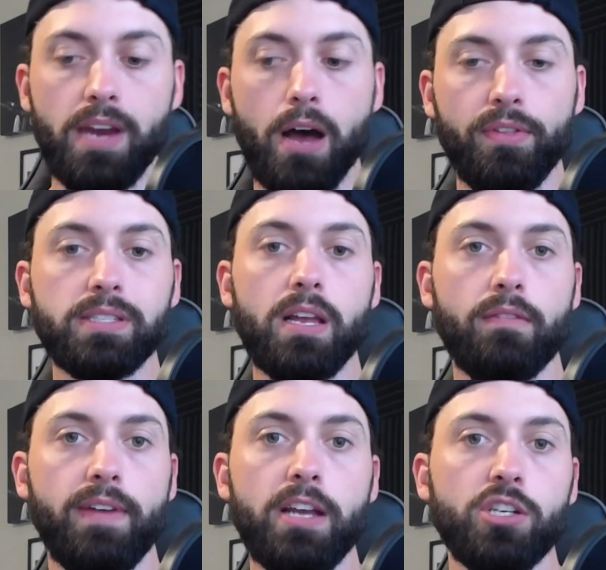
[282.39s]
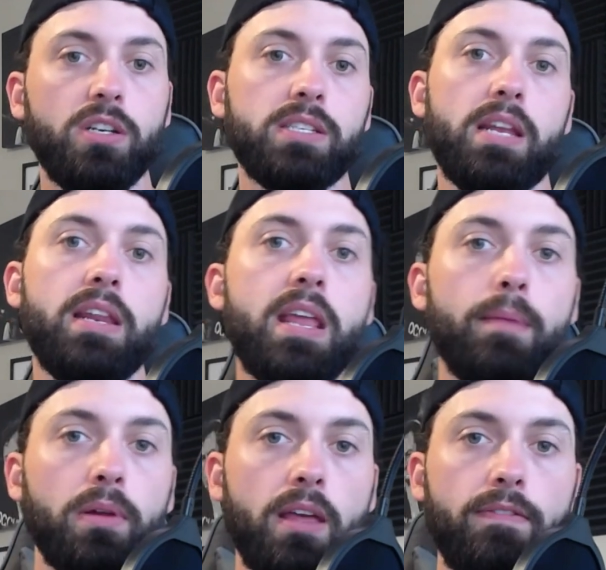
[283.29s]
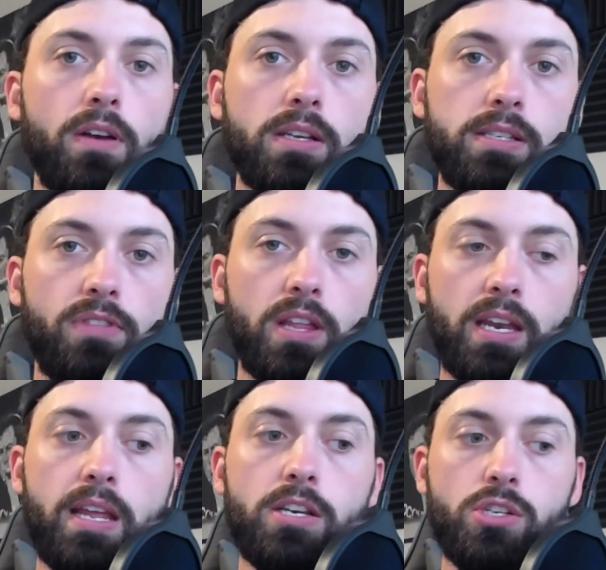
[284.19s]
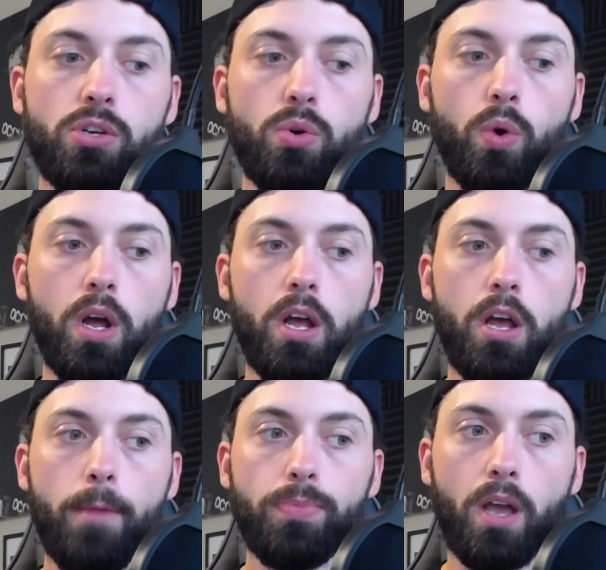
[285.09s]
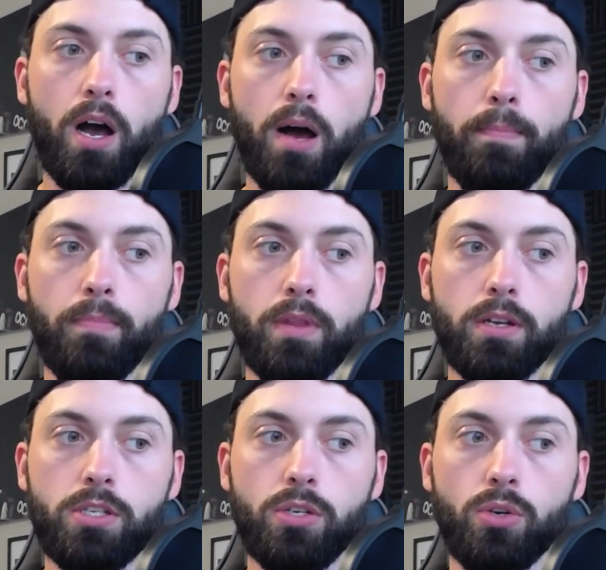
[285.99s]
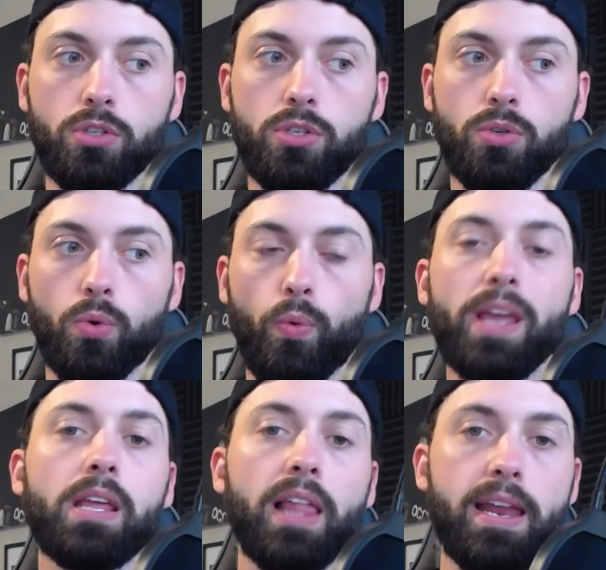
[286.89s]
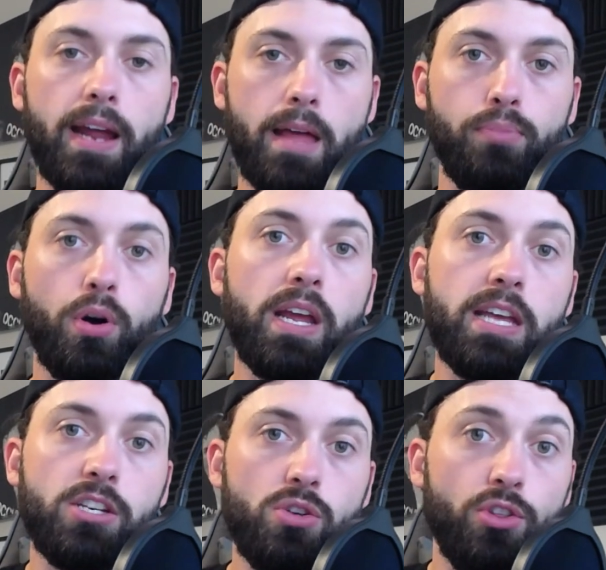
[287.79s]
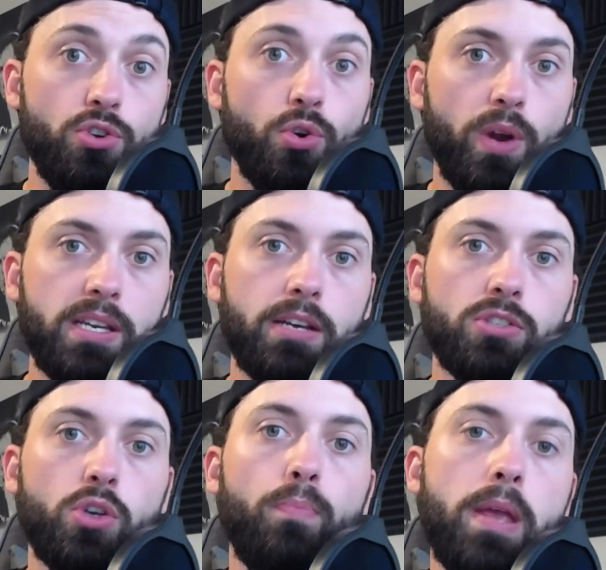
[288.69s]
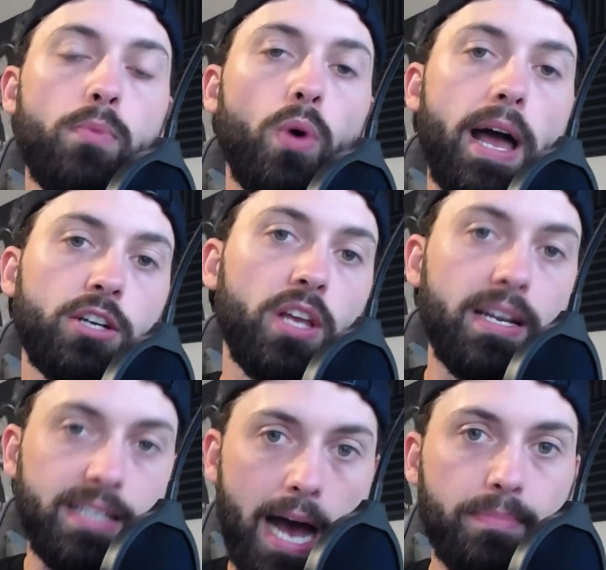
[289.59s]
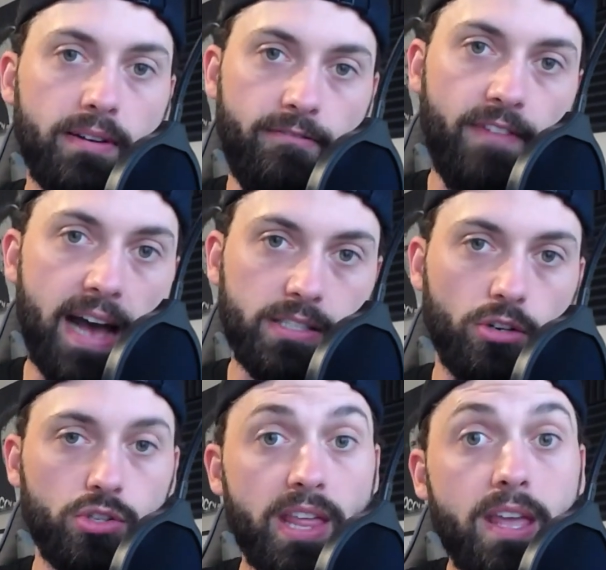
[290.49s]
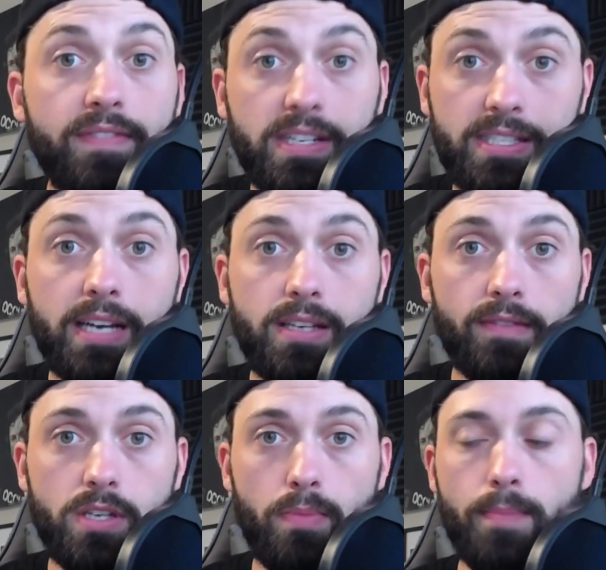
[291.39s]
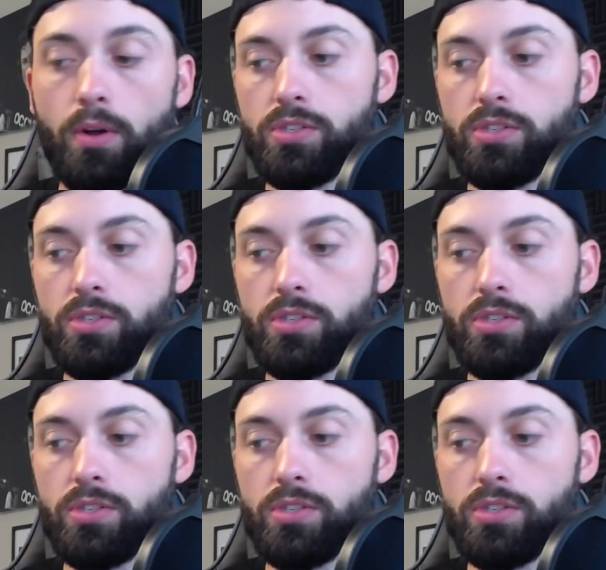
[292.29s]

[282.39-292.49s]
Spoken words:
Now, this innovation doesn't need it, but they feel as if that they need to regulate it and put it into the new Green Deal so people will actually adopt it faster. So they give incentives to people.